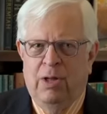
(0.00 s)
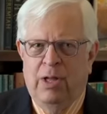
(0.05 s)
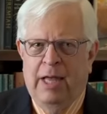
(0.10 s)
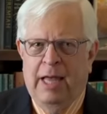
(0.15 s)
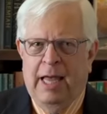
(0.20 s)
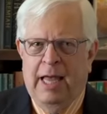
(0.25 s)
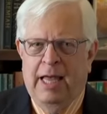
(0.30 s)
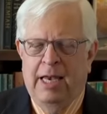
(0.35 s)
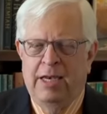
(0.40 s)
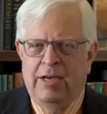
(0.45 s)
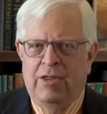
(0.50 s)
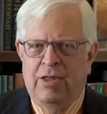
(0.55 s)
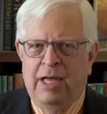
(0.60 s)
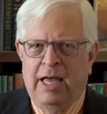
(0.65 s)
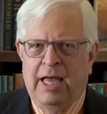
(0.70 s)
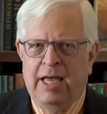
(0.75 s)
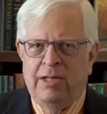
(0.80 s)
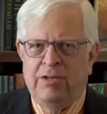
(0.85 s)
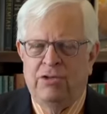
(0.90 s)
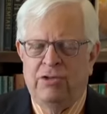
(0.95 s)
And the
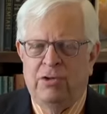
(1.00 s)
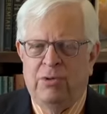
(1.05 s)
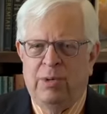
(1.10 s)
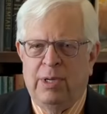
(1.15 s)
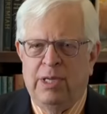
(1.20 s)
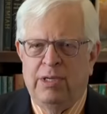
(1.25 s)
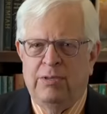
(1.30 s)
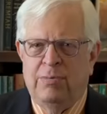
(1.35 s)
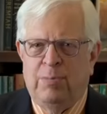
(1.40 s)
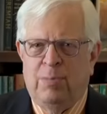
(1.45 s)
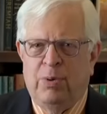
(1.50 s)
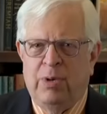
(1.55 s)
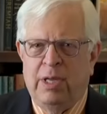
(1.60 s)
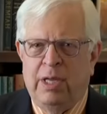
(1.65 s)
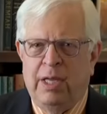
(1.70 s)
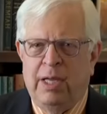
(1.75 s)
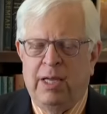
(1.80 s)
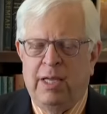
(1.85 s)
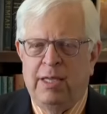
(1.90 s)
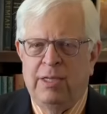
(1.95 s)
answer is
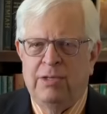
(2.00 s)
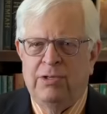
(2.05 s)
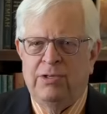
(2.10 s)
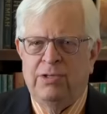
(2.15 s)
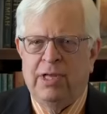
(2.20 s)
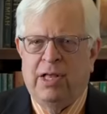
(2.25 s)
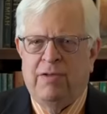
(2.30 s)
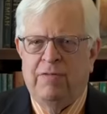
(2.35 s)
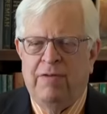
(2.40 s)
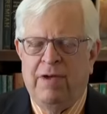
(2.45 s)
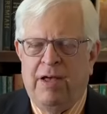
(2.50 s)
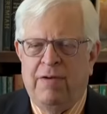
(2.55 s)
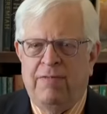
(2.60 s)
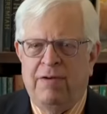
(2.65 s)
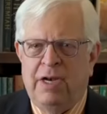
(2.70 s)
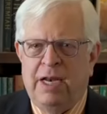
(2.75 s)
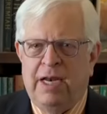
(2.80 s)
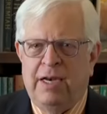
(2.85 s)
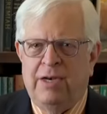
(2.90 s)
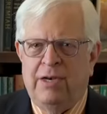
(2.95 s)
pretty self
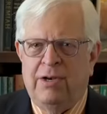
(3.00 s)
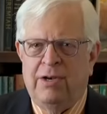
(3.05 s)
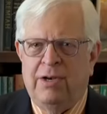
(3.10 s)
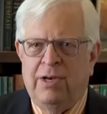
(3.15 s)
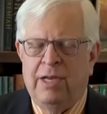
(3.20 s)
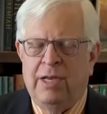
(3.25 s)
evident.